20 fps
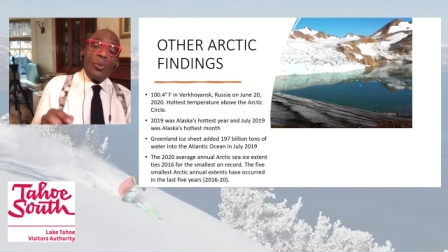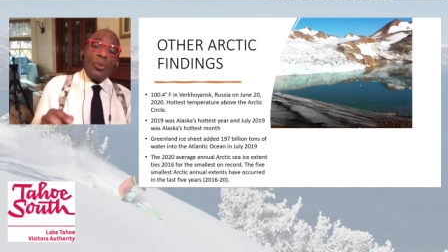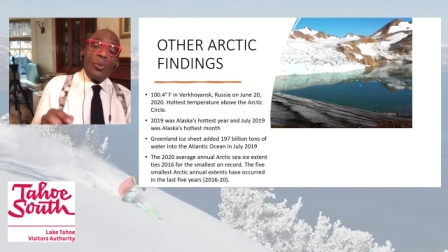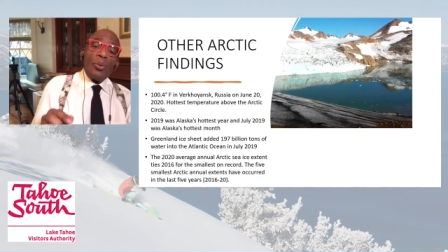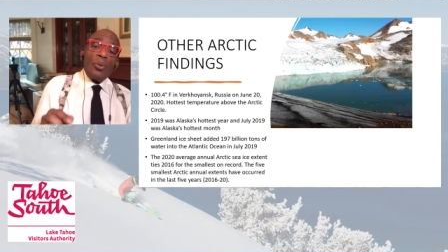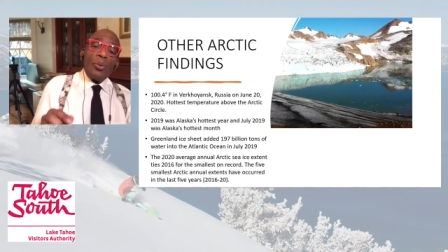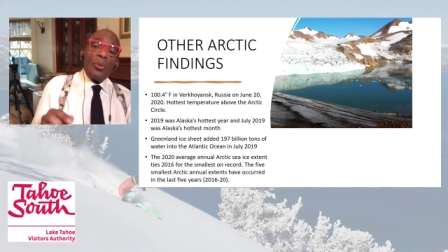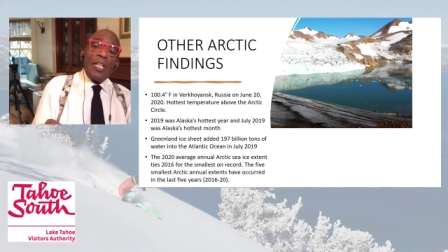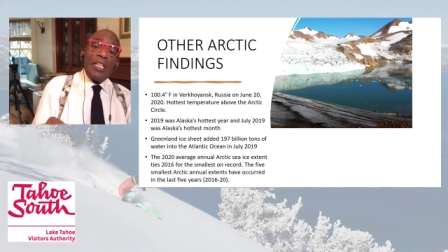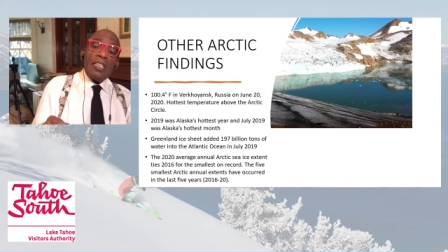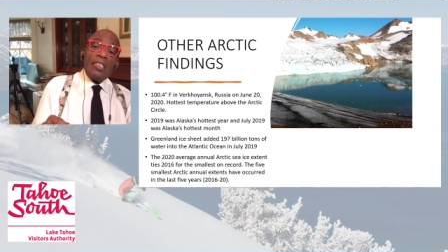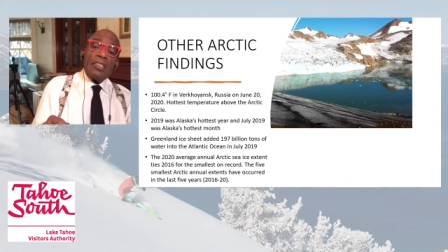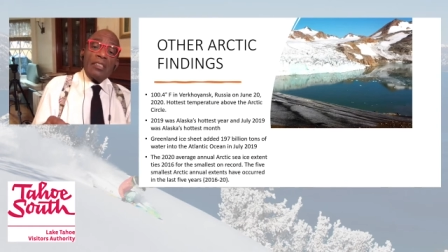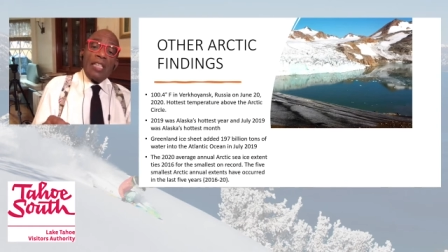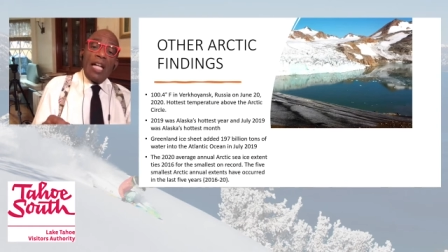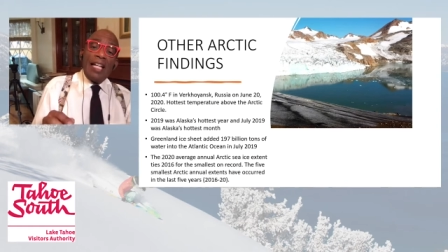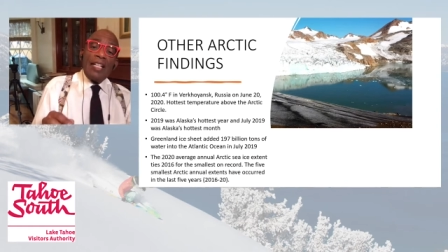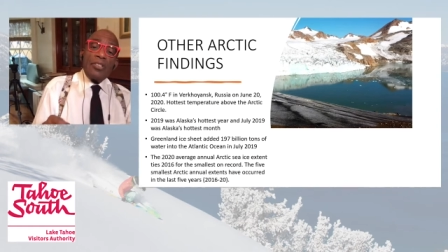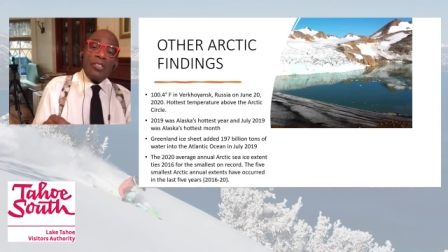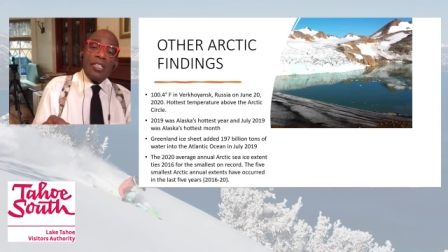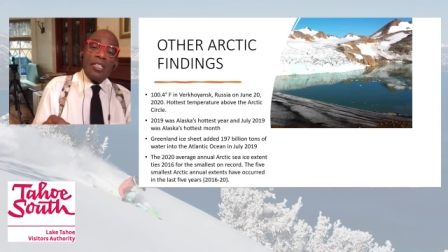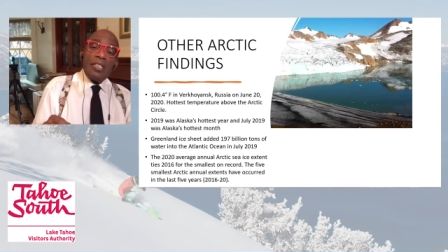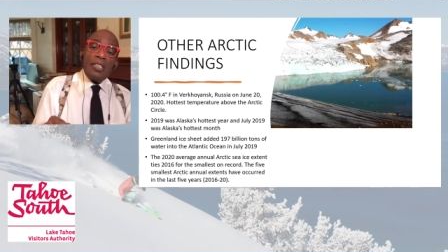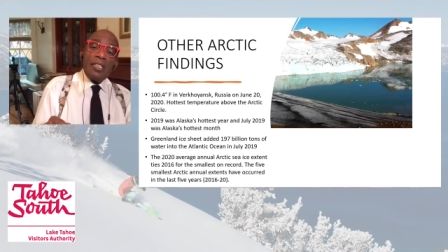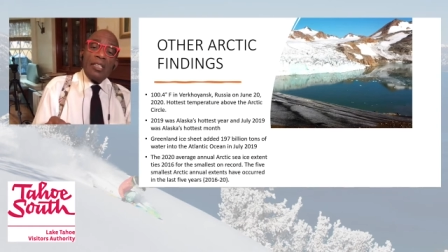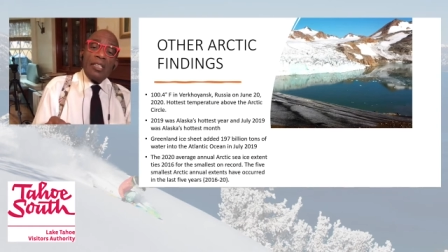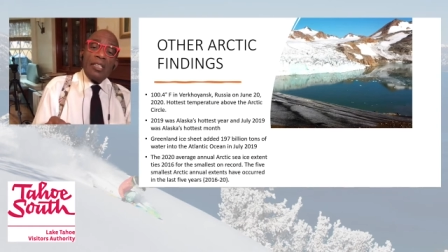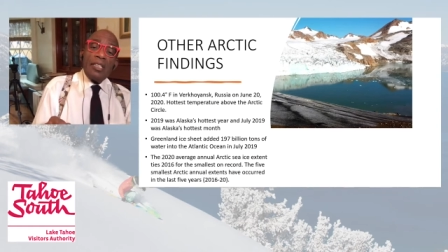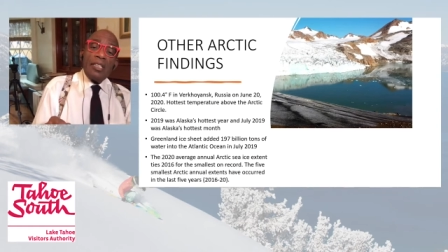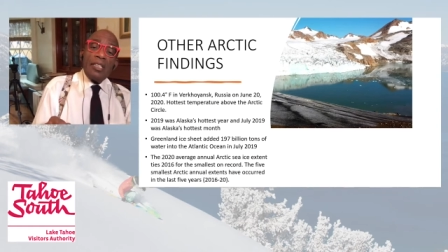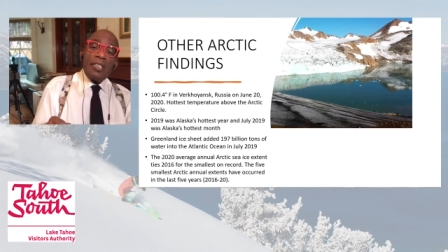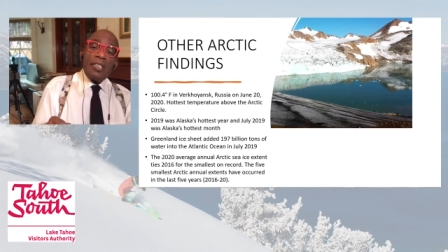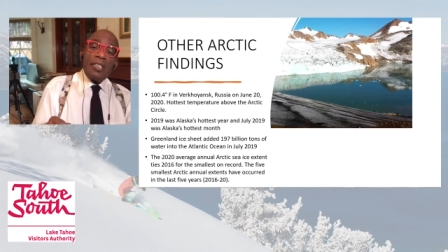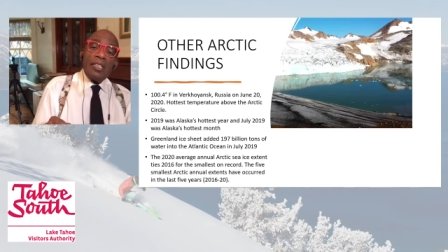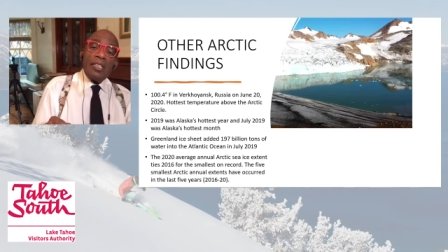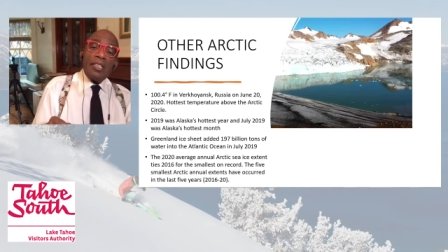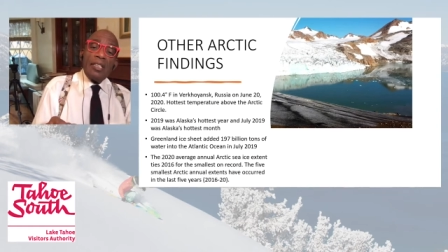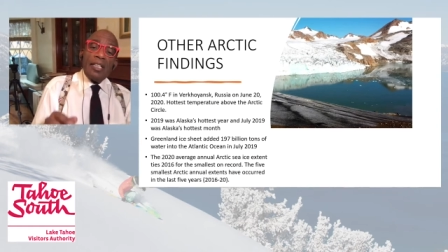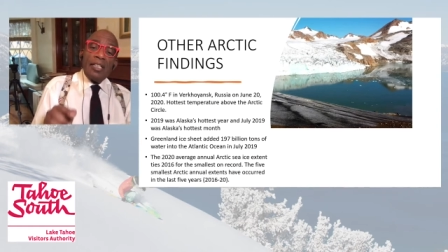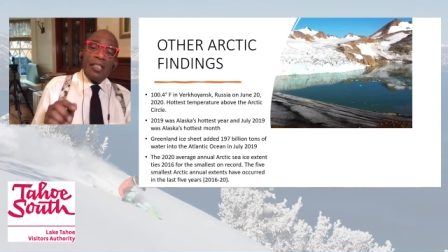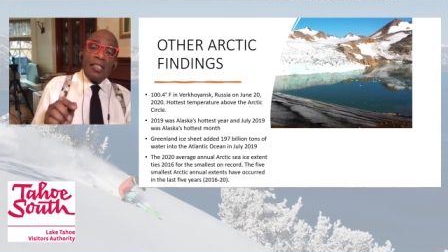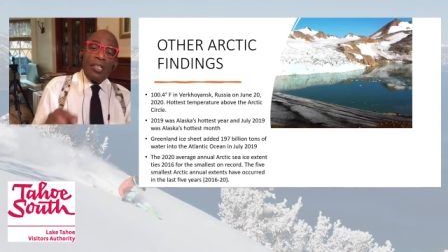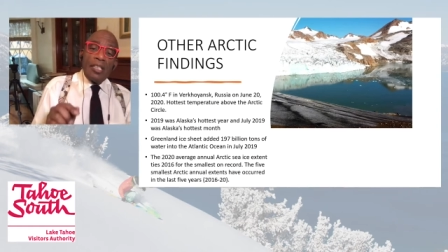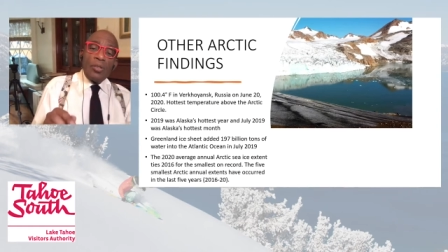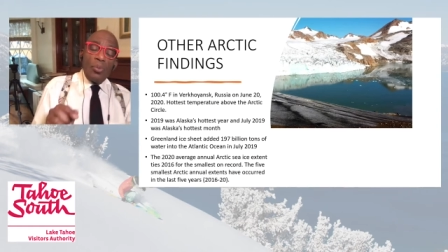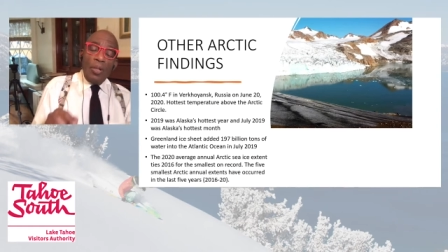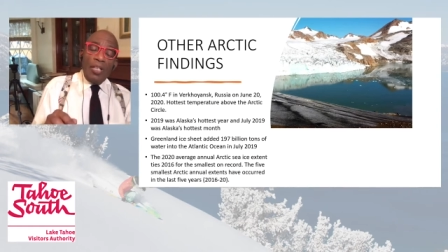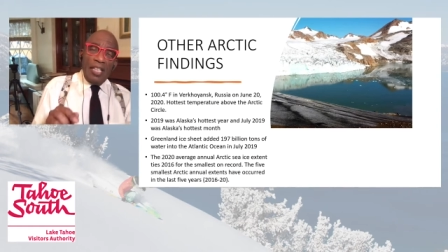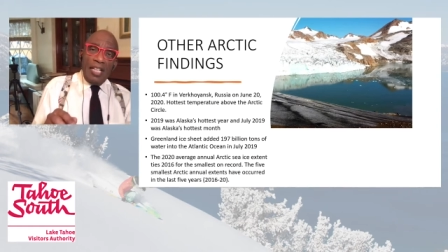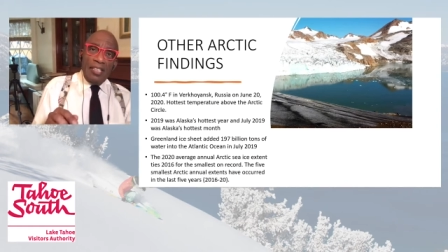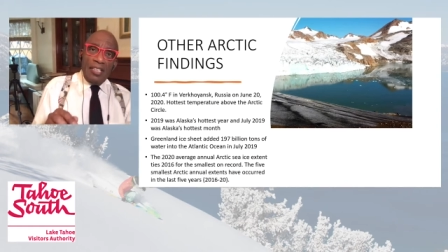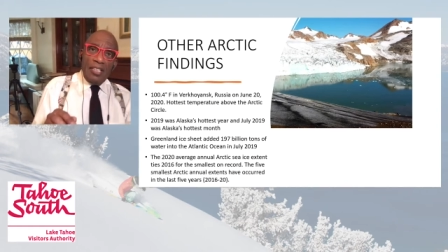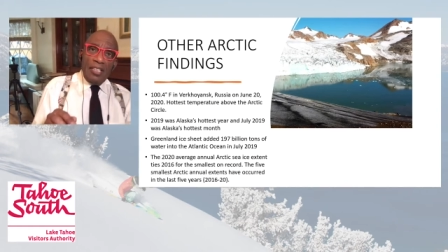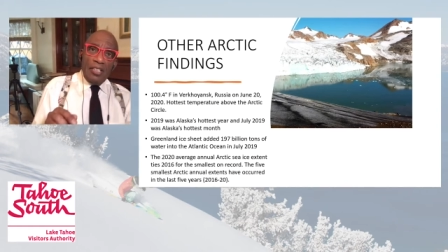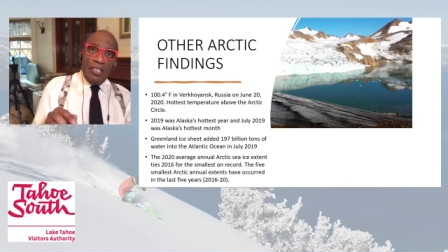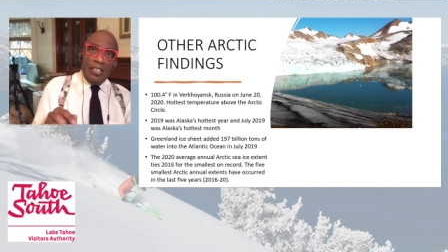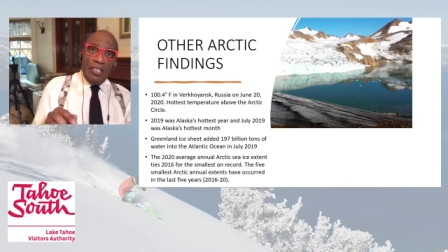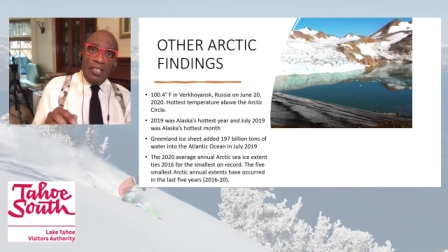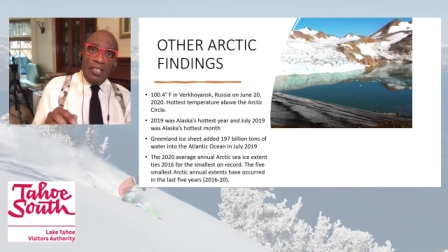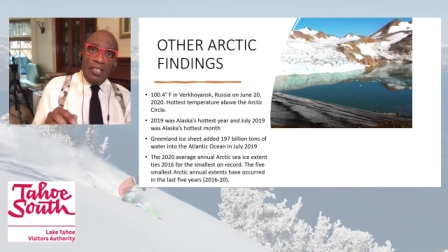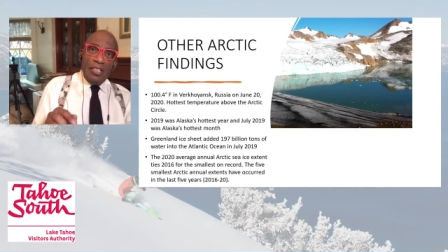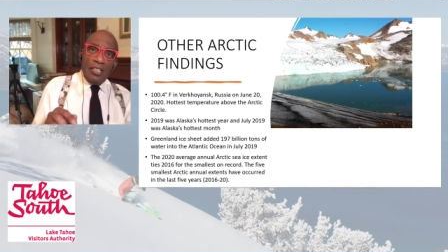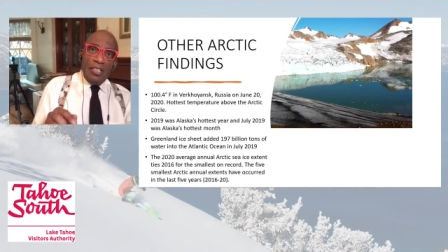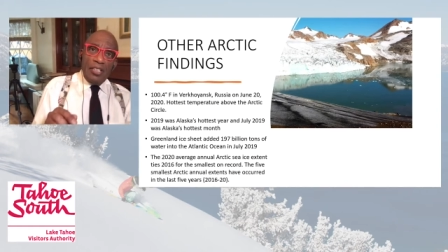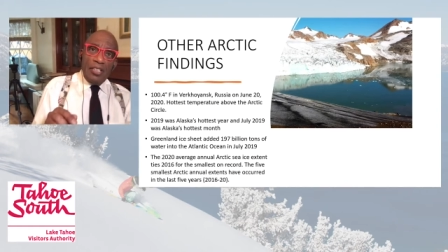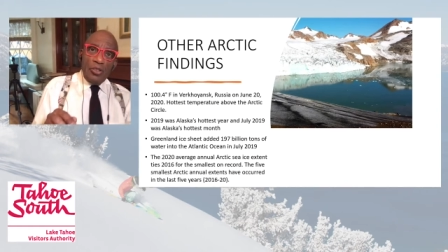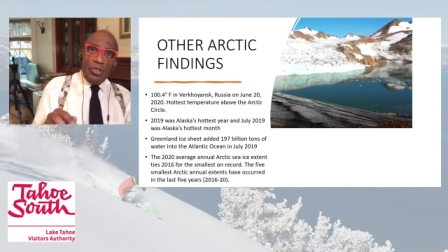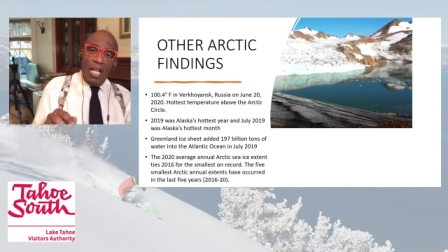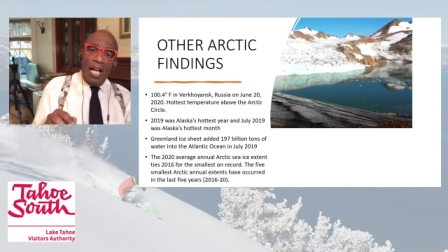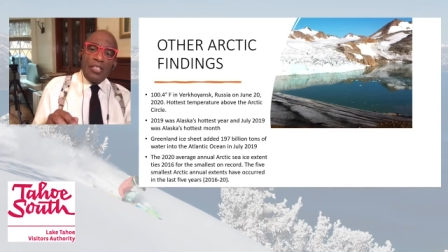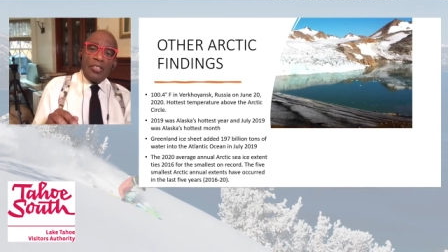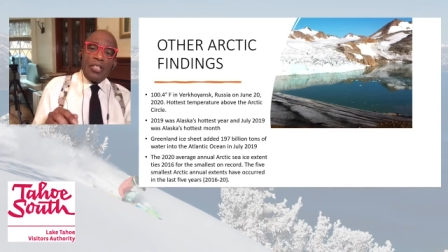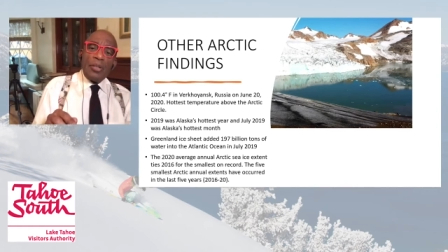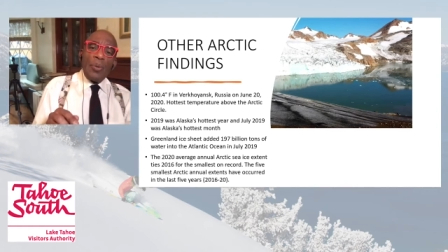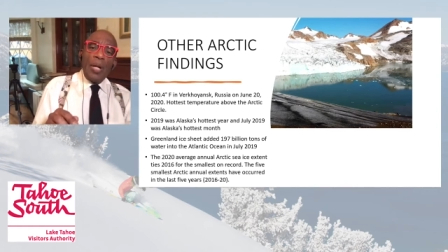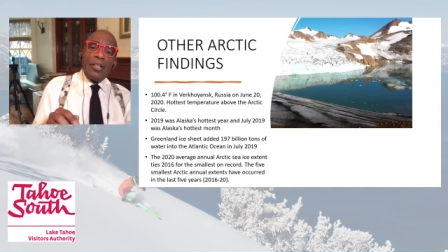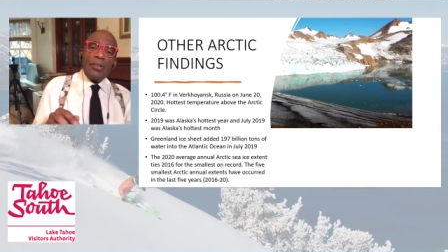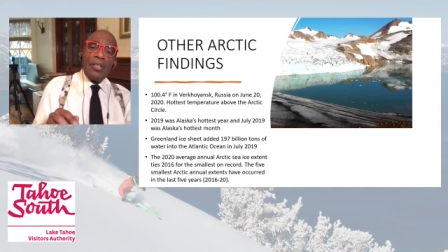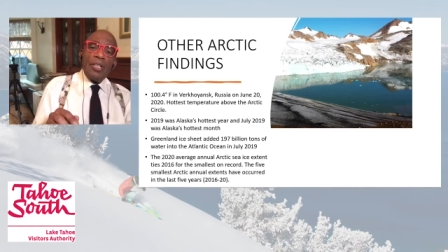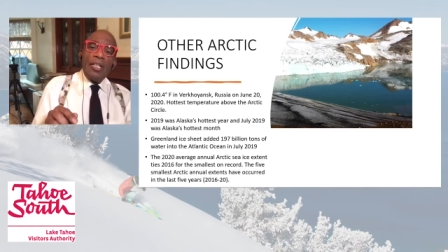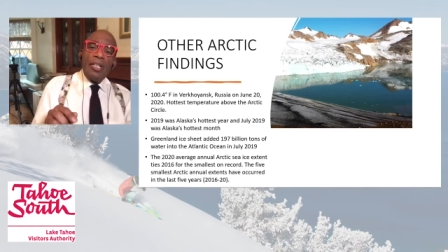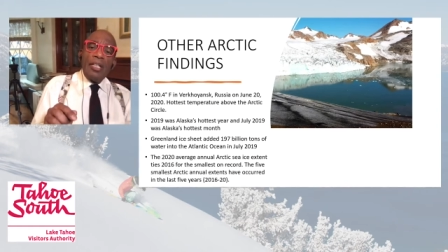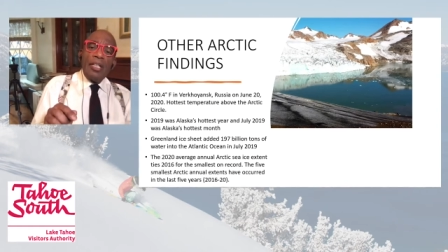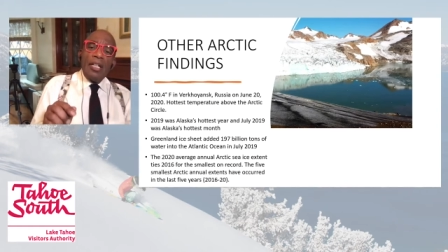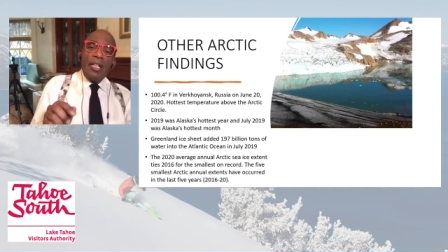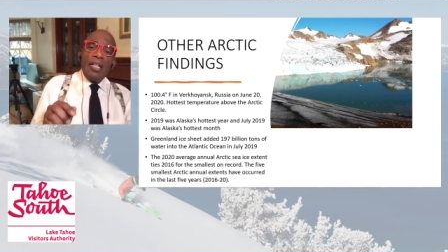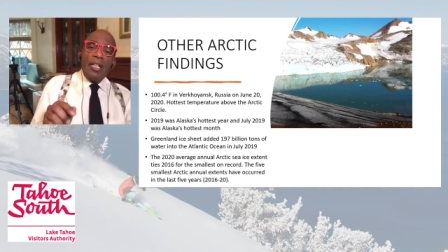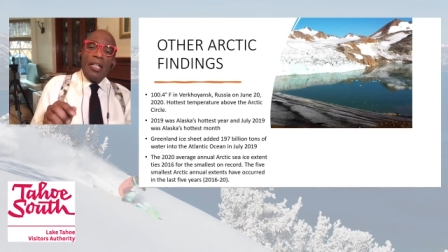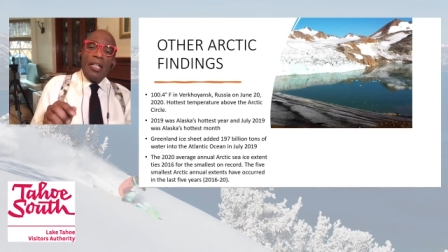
Greenland's ice sheet in, in 2019 in July set a record